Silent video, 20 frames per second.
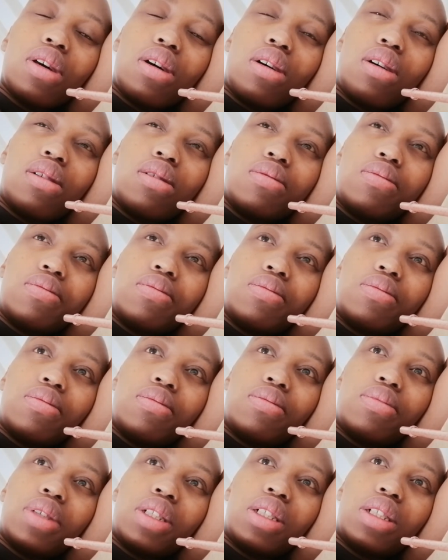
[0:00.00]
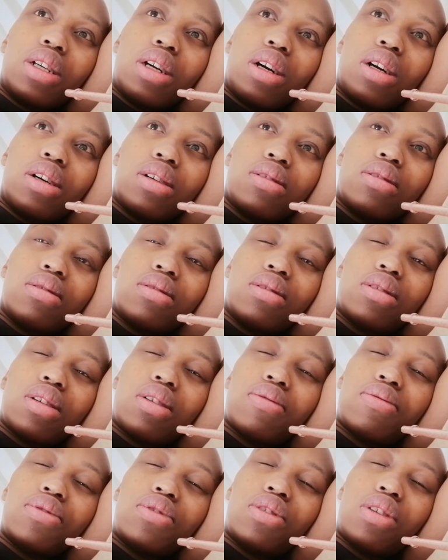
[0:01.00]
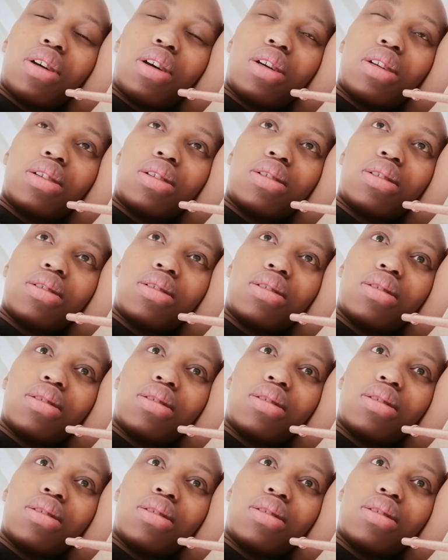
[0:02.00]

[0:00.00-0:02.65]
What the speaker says: But yeah, I've tried.